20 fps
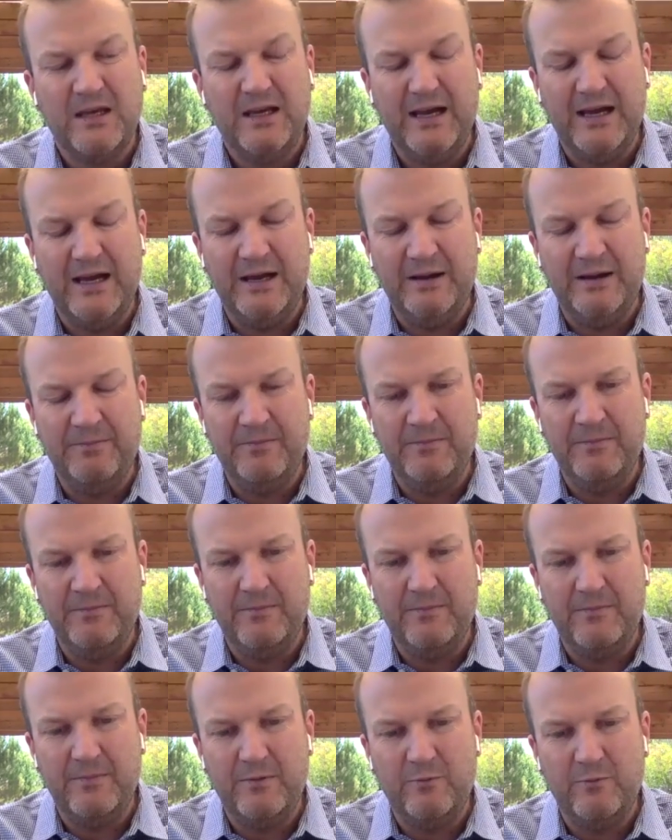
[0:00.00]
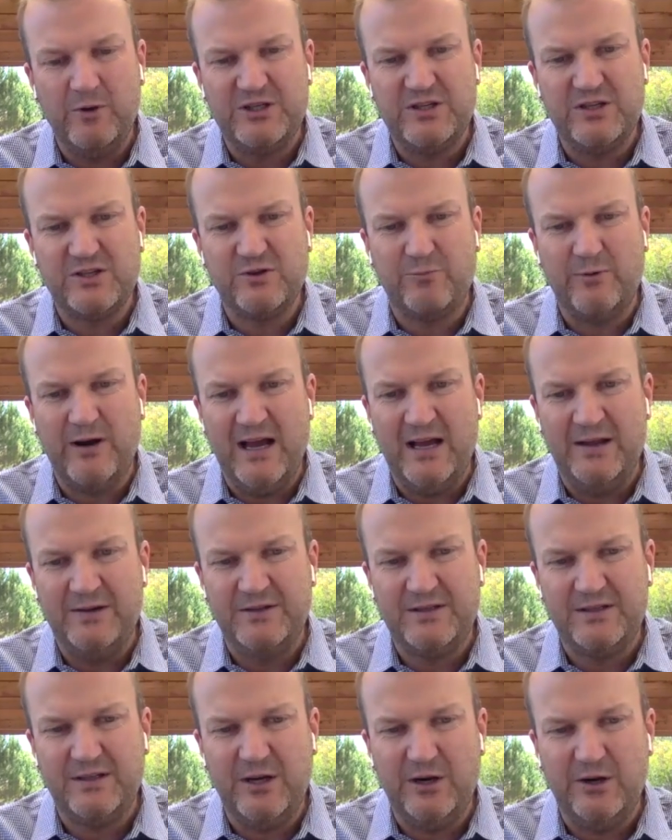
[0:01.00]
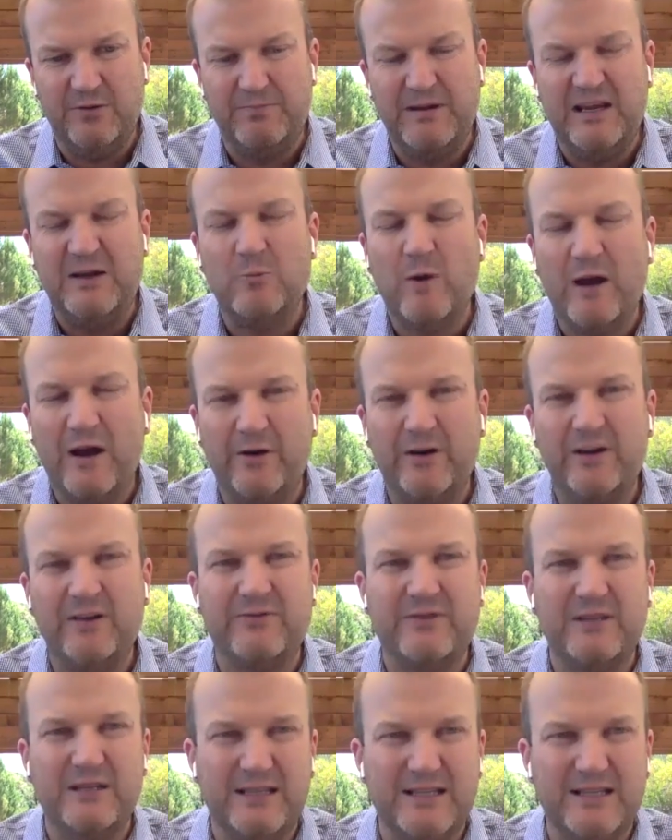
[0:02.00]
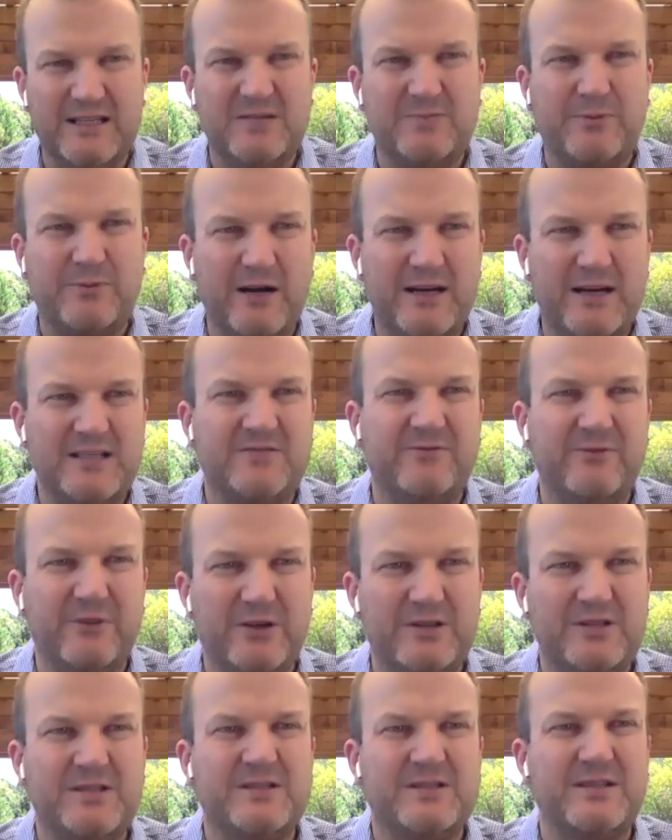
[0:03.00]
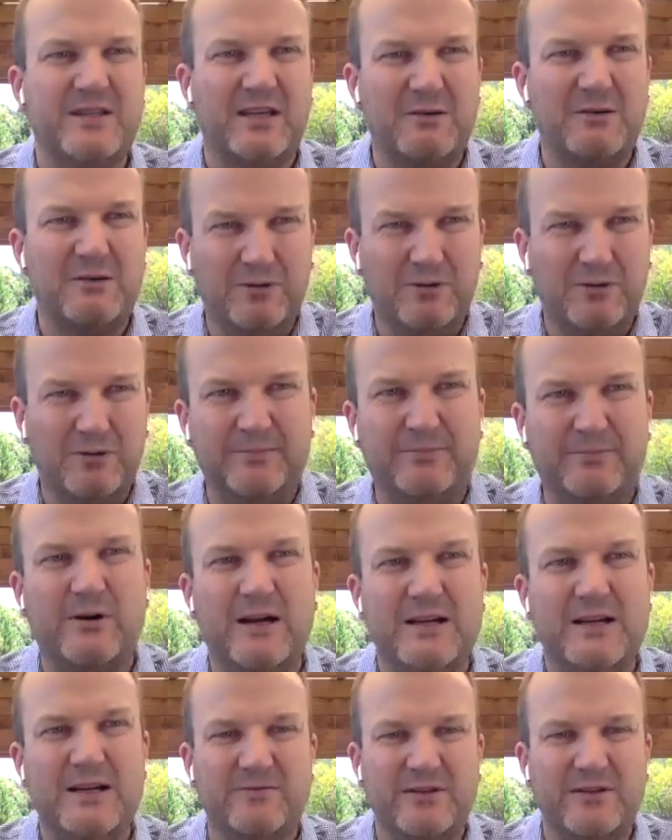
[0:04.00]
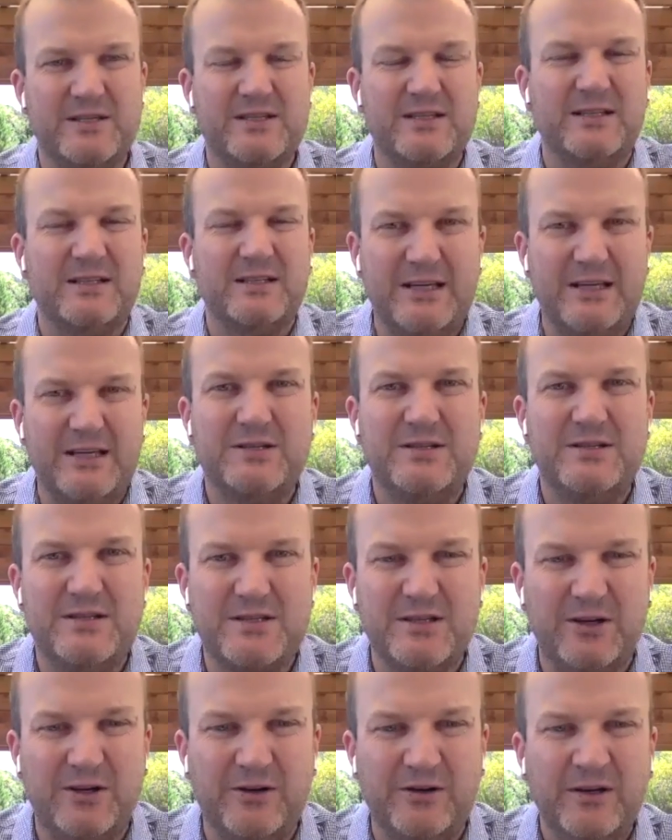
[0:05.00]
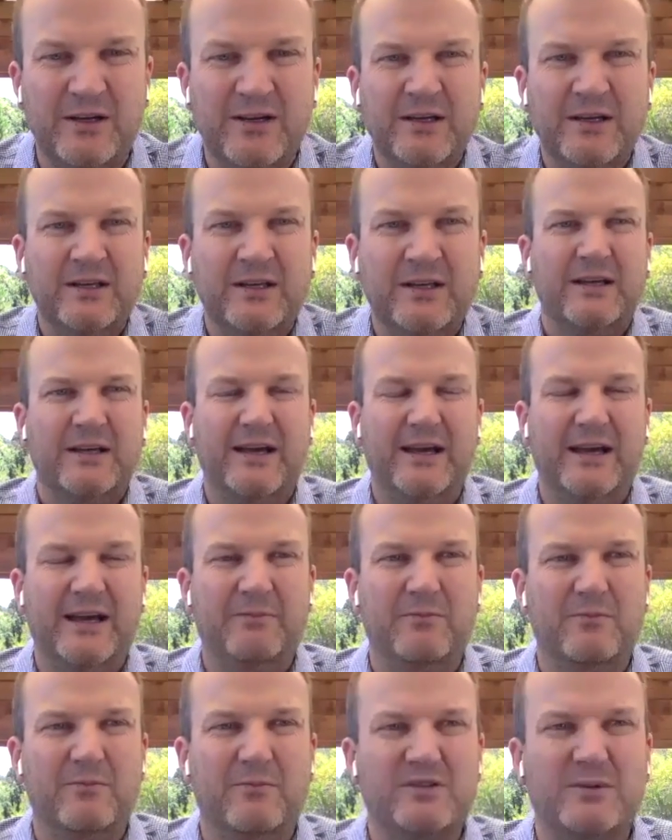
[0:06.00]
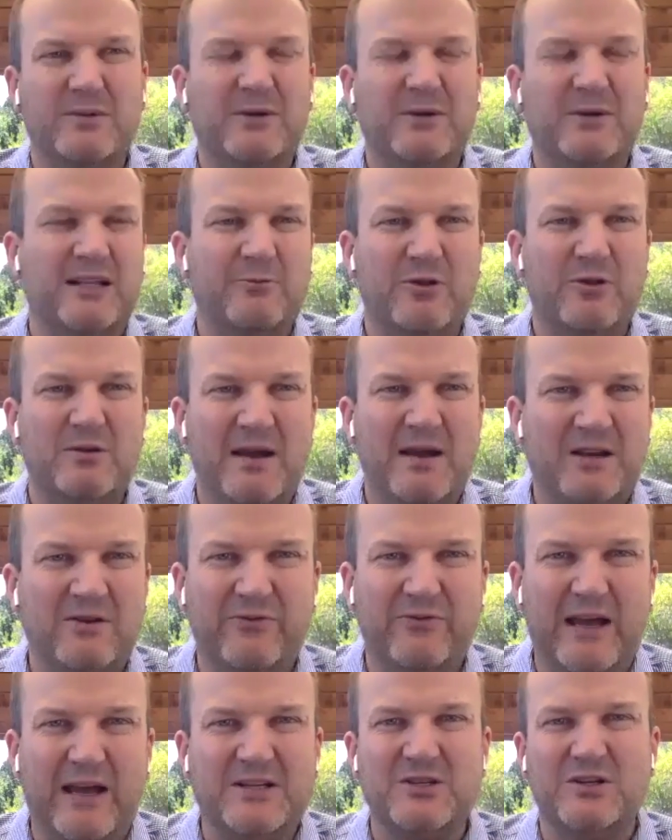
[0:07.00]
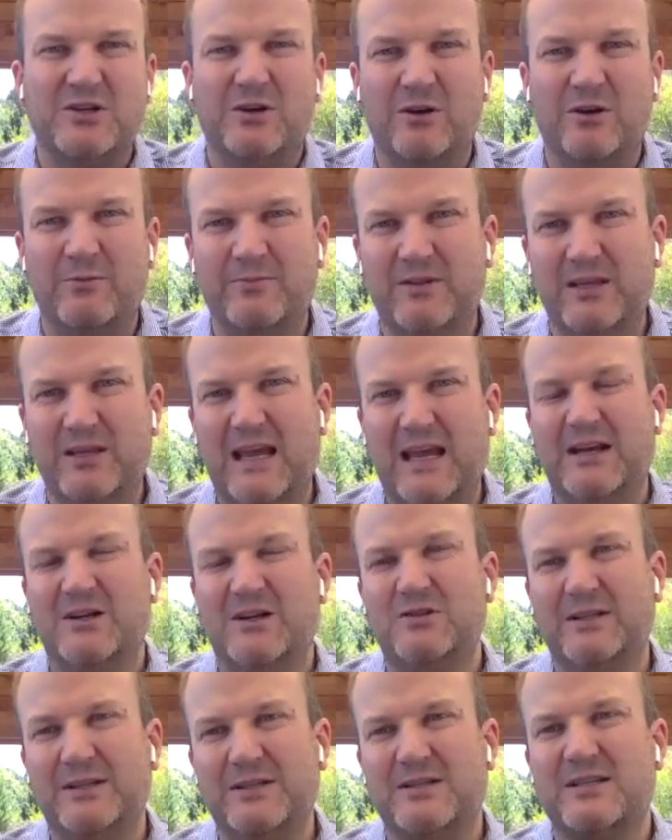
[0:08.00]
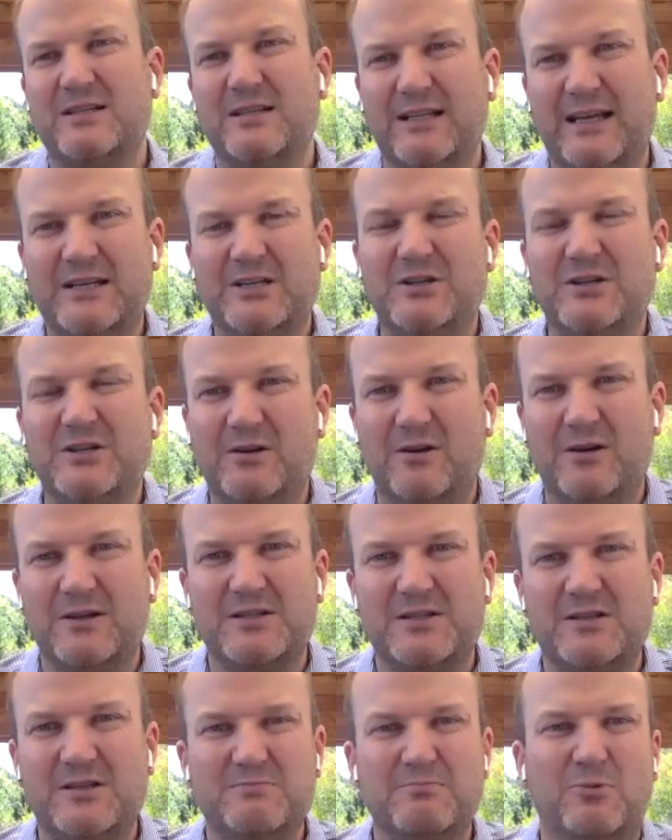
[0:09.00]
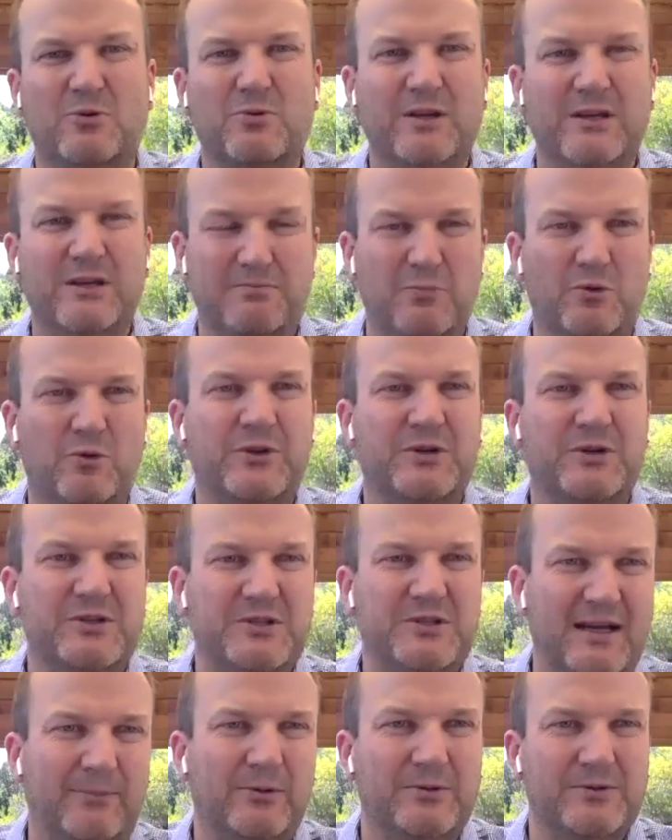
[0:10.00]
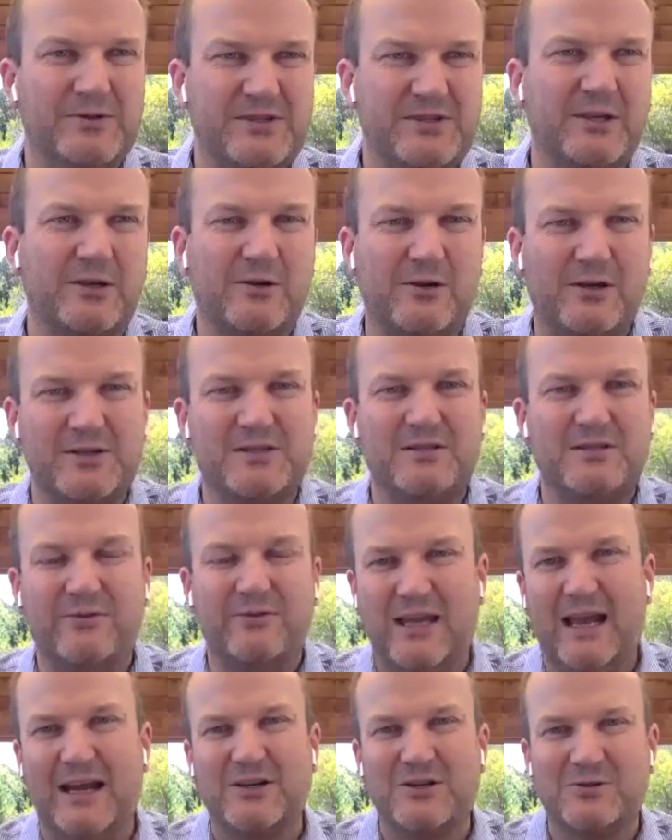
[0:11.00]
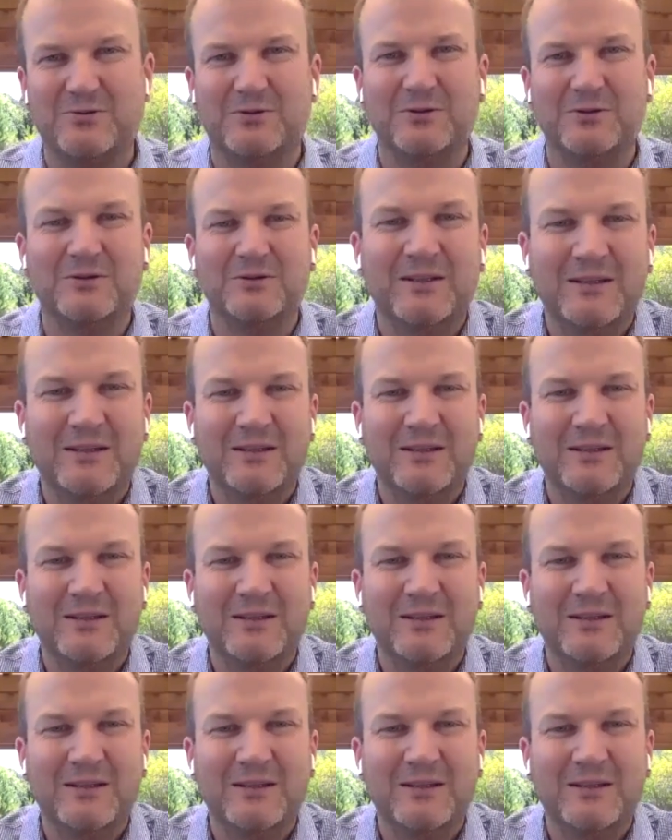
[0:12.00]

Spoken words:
around, you know, be wary of the list price versus the complete price of installation. So typically with a manufactured home, the actual installation cost is more than doubles the cost of the actual